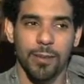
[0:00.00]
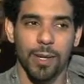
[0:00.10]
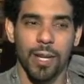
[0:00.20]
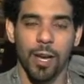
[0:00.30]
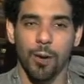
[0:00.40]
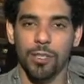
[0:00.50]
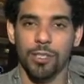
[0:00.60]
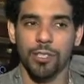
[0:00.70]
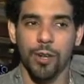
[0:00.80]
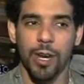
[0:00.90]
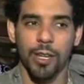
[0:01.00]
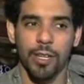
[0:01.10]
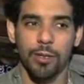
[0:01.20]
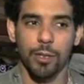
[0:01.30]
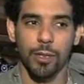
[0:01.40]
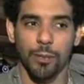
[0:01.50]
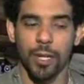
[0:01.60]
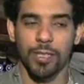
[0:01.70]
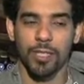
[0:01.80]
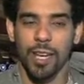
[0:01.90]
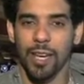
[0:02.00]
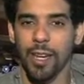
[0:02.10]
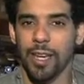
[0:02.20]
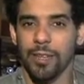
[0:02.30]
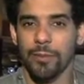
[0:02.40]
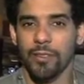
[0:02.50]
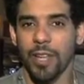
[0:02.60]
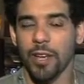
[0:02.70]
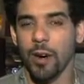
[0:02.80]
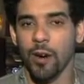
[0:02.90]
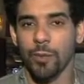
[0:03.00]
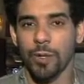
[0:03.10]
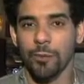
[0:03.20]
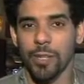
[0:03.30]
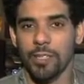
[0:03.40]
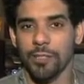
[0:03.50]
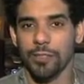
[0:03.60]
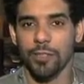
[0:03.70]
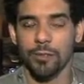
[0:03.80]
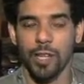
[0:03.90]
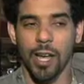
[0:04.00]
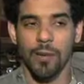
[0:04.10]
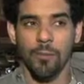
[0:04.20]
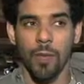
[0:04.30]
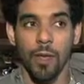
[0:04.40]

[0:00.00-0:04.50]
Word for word: I mean, I always just try to look at the bright side and stay calm and realize there's still time.